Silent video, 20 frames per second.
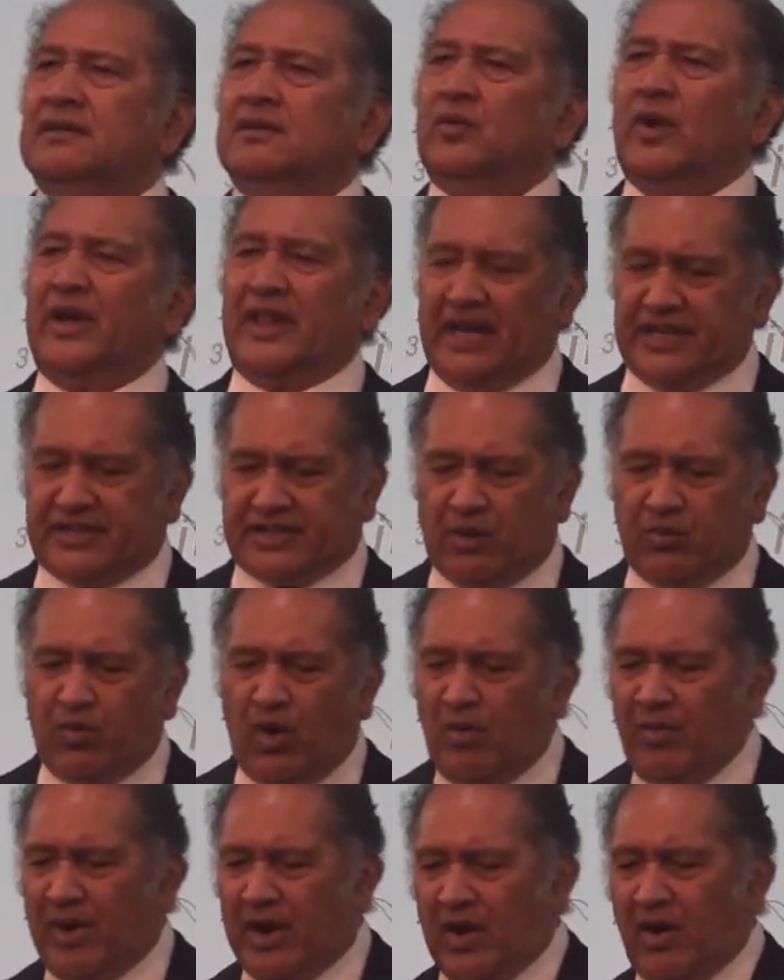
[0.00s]
Whether it's a
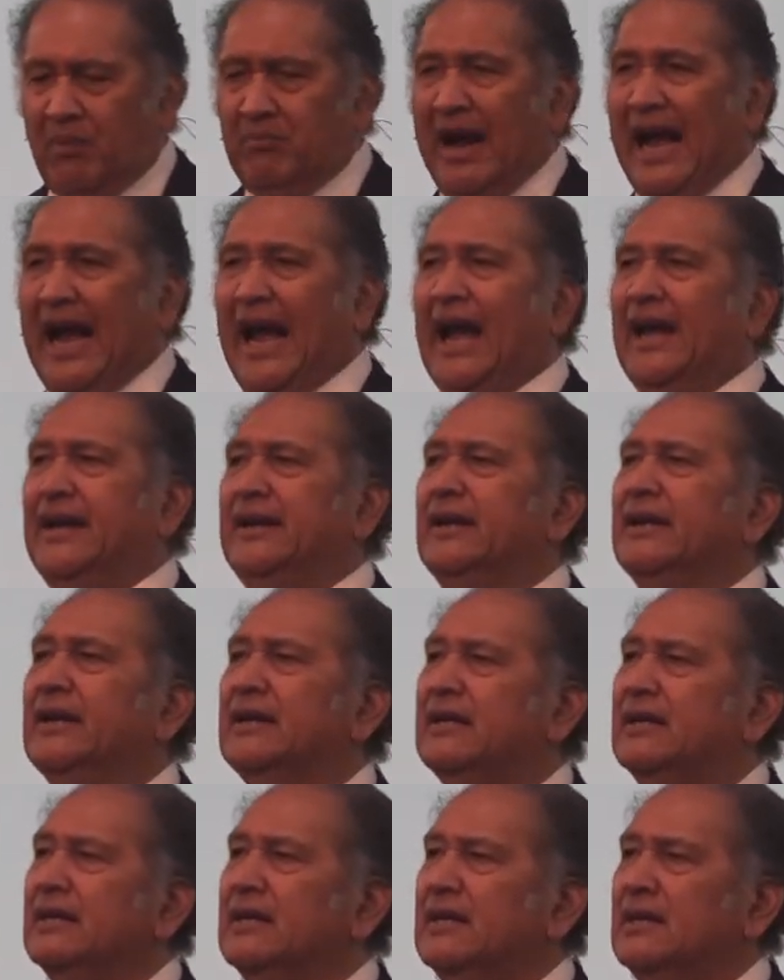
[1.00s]
woman or man,
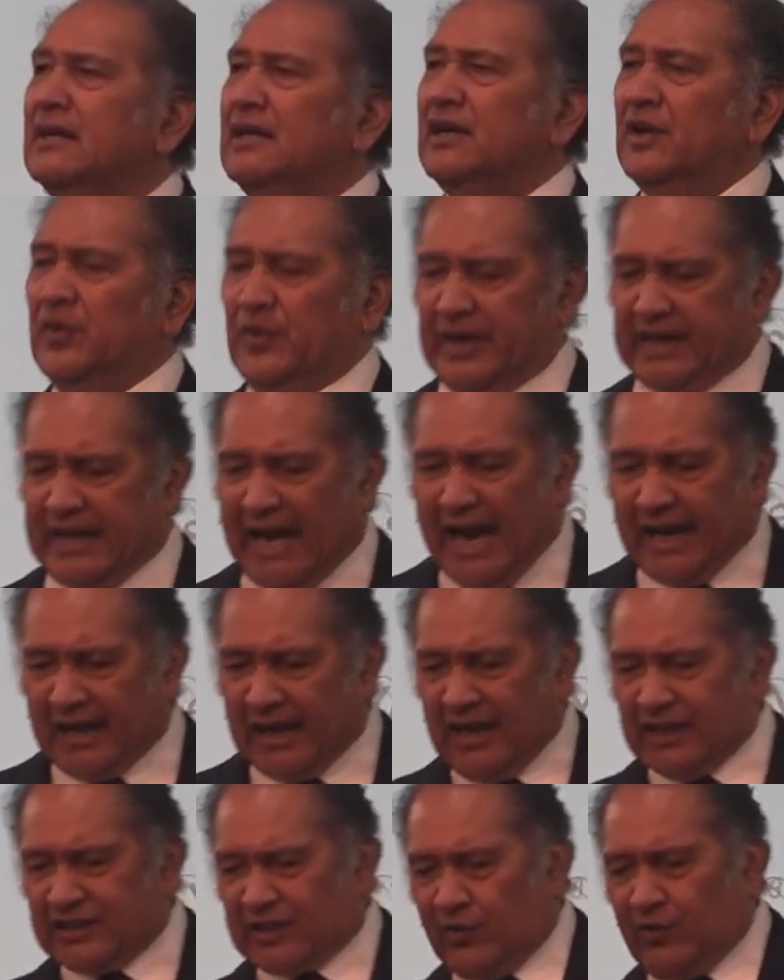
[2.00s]

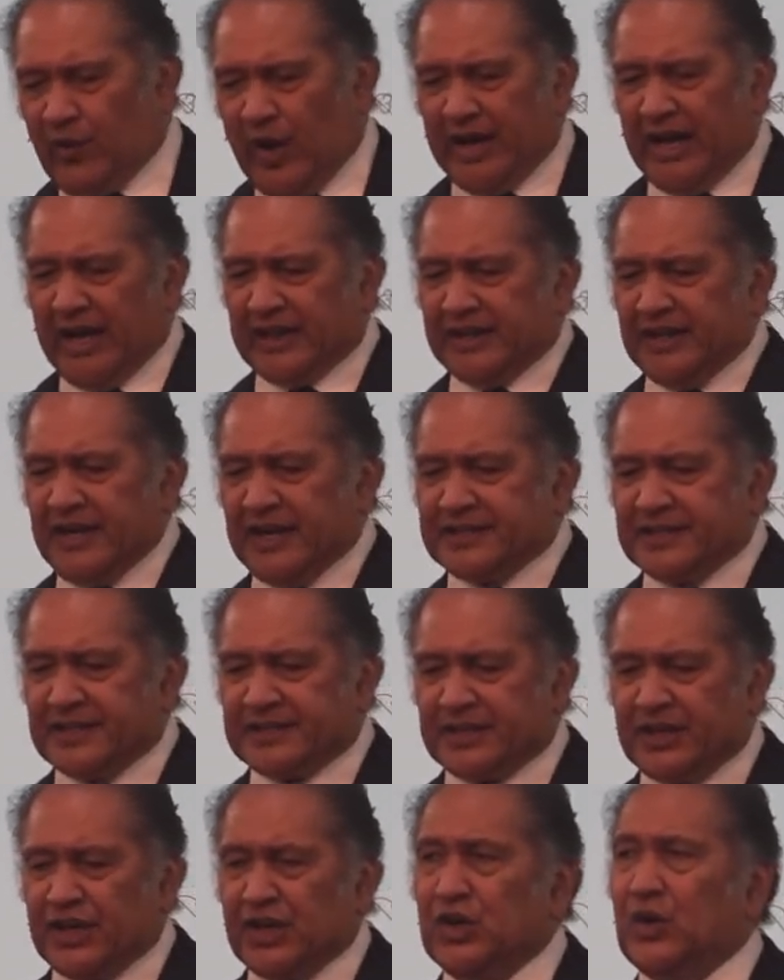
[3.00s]
regardless of what
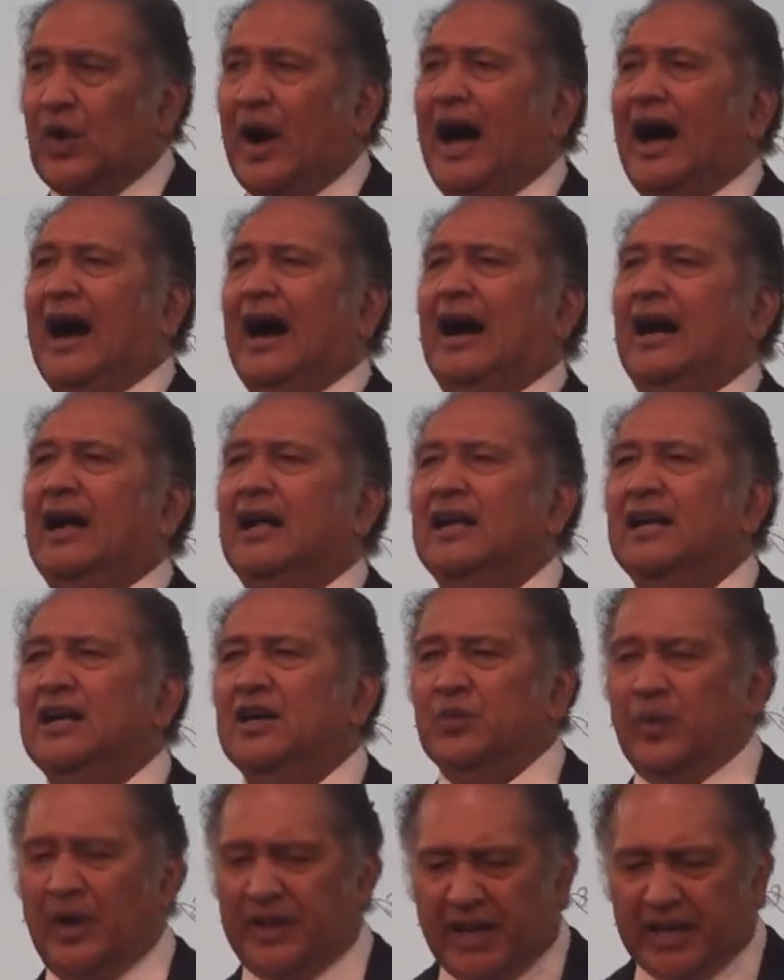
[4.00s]
ethnicity you are,
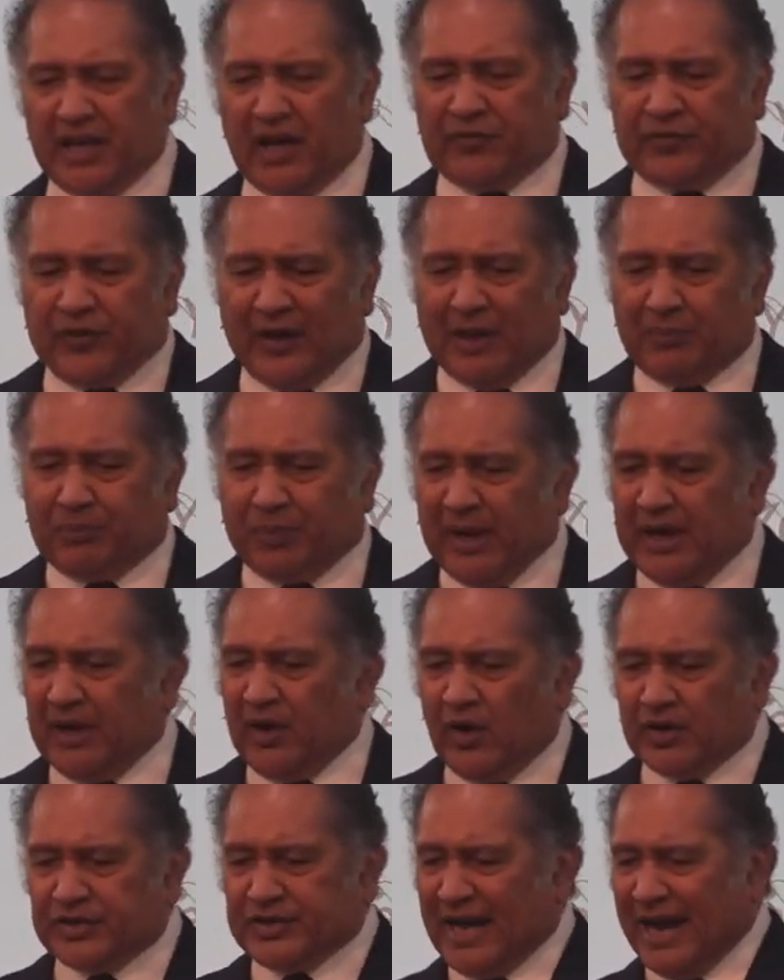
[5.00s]
whether you're
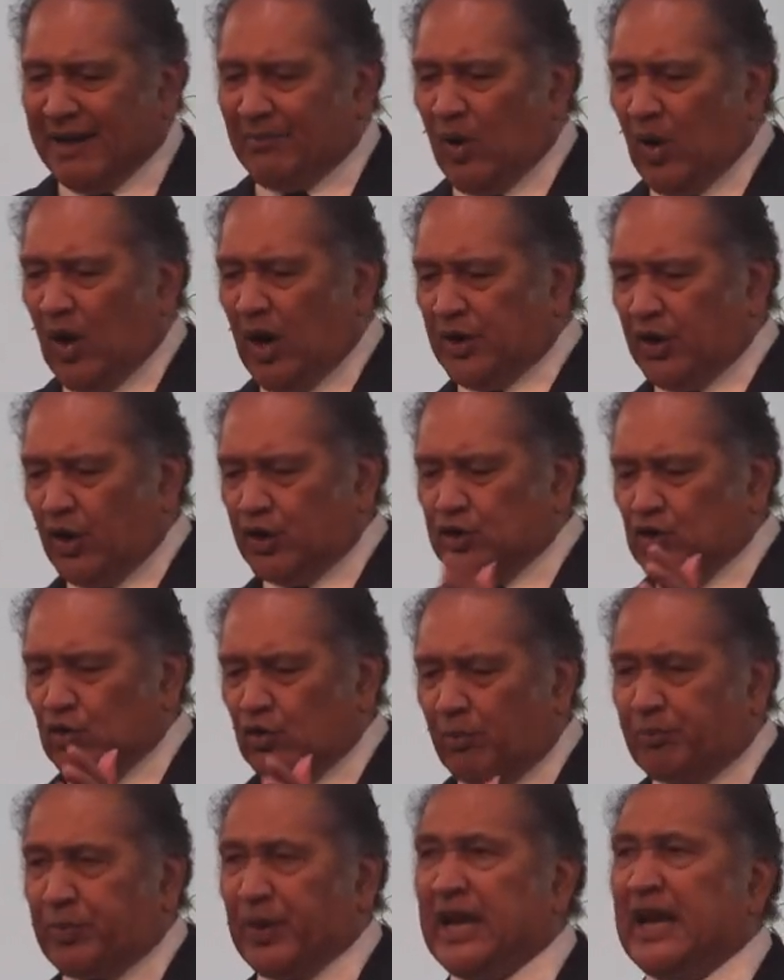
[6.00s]
Filipino, Samoan, or
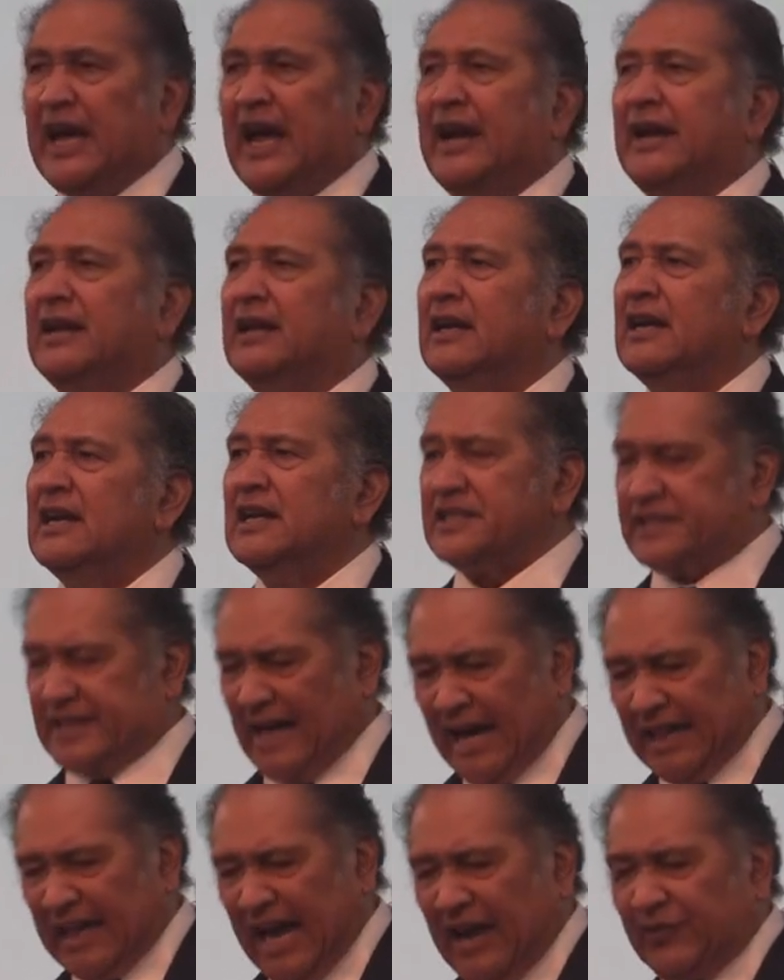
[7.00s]
European,
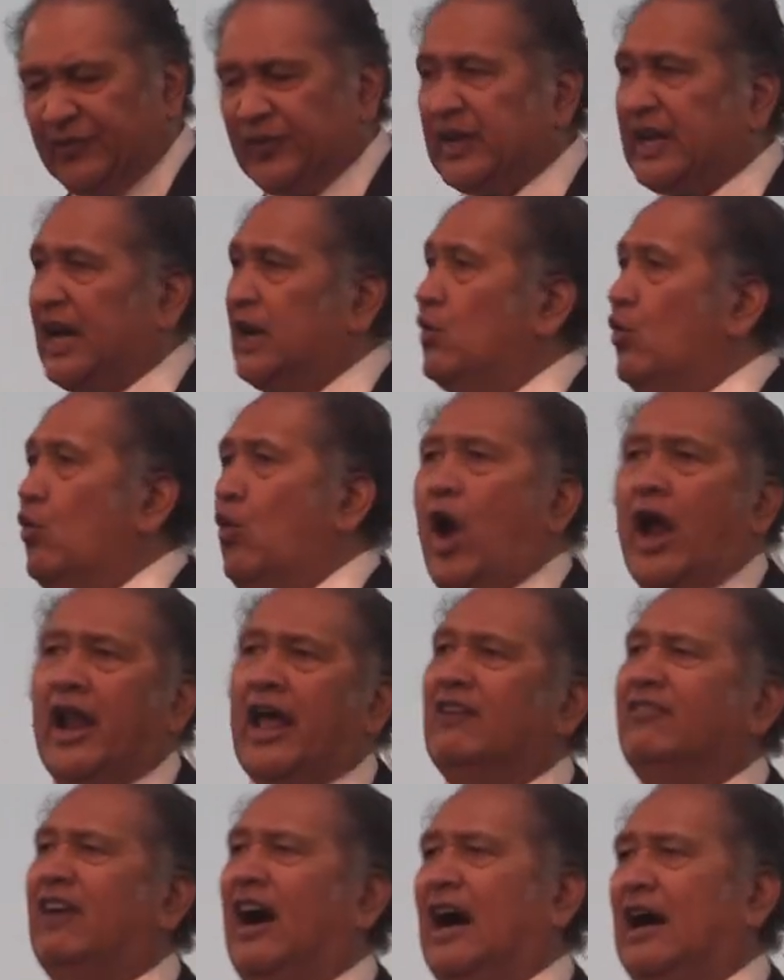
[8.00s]
South African,
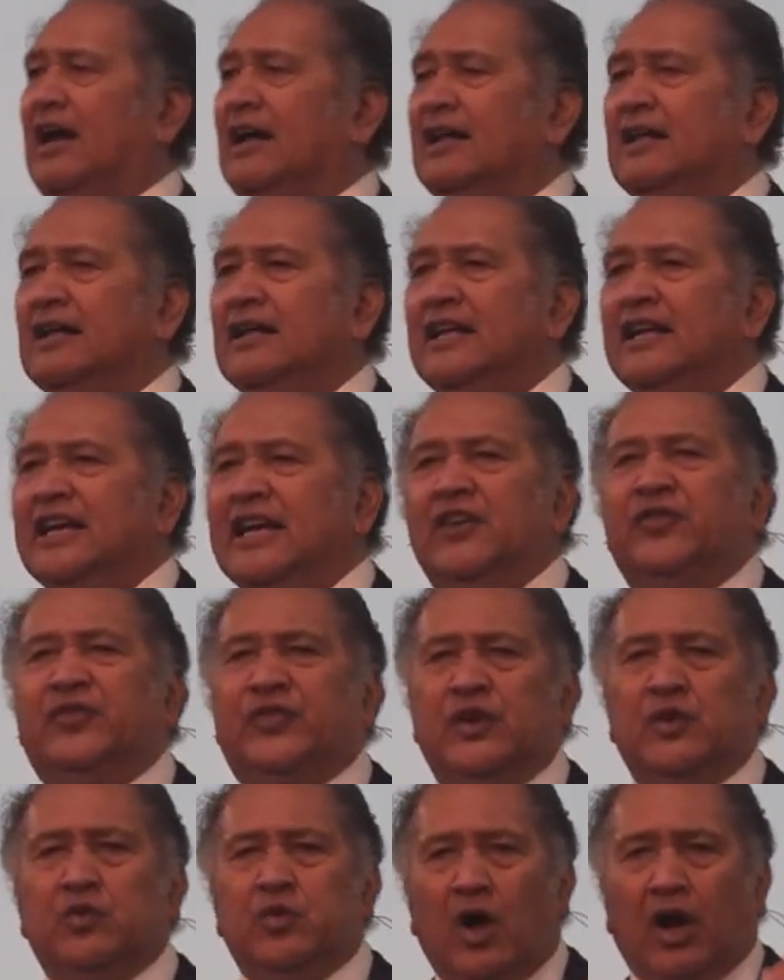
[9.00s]
whatever,
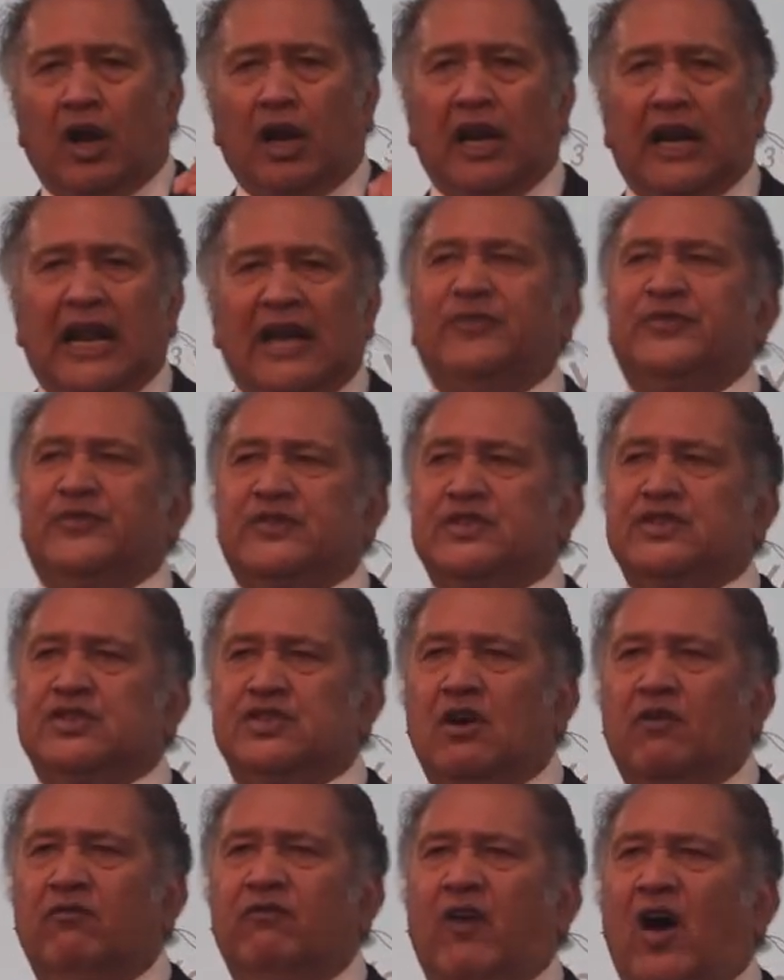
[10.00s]
if you will lift
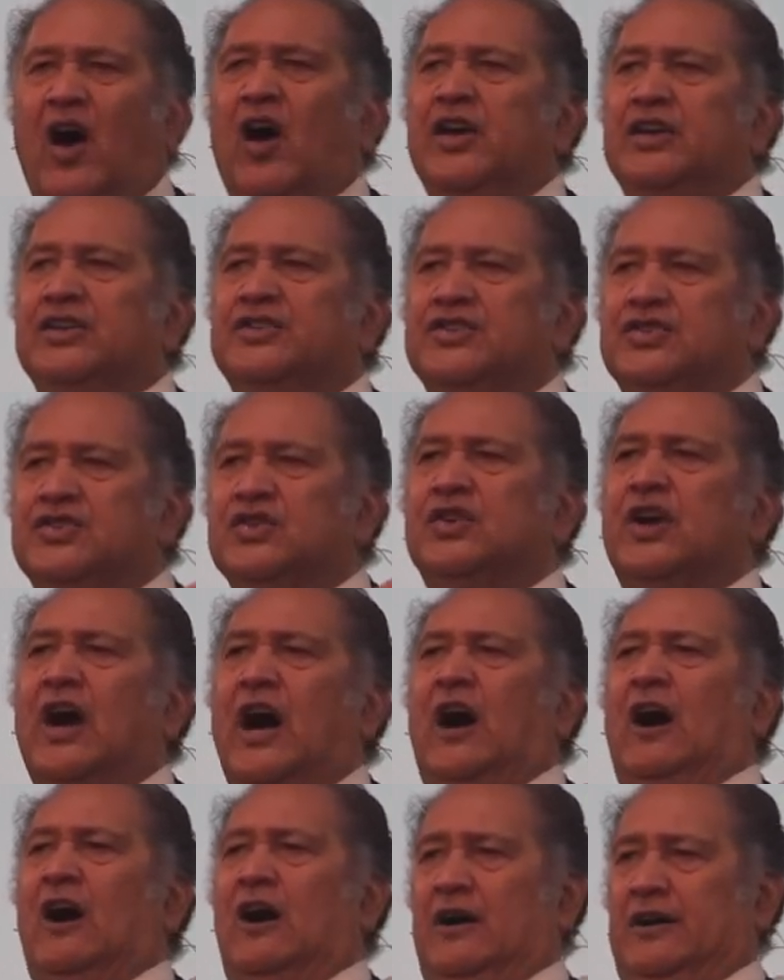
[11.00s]
your voice to
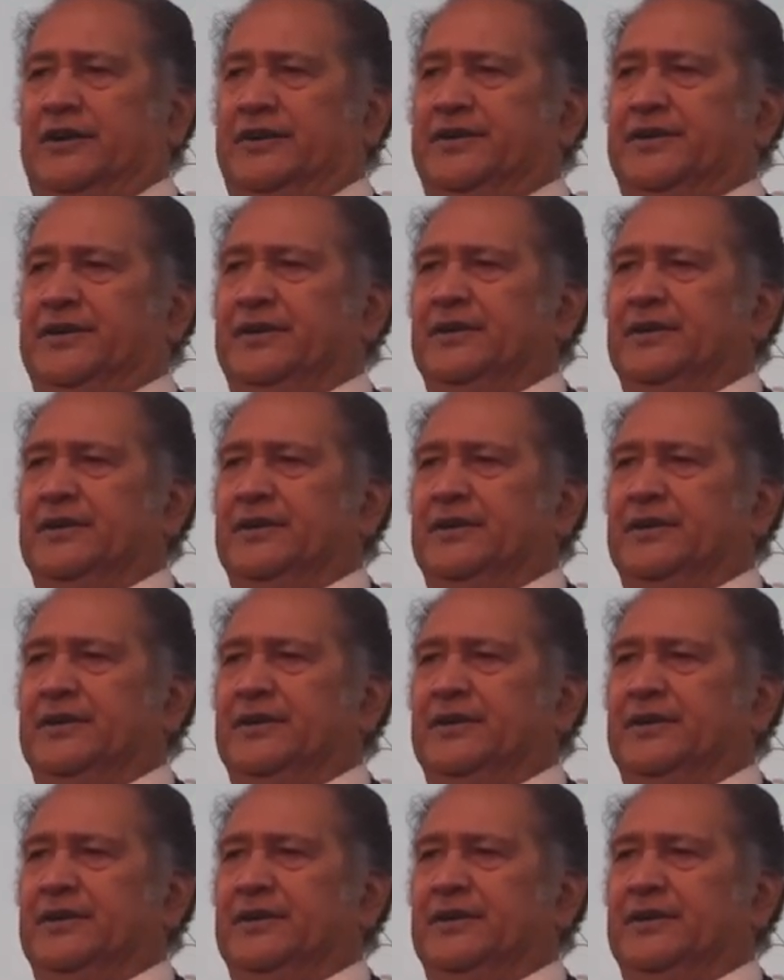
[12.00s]
God,